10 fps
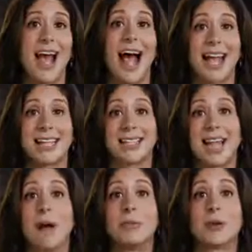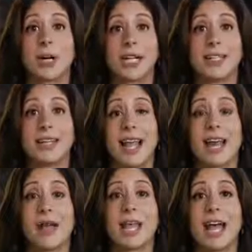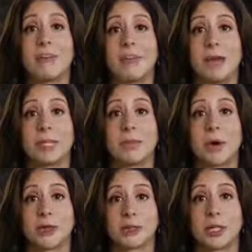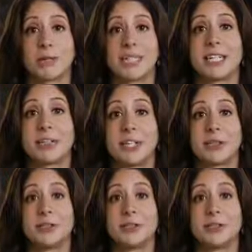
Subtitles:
Hi, I'm Lauren, and I'm the head of family partnerships here at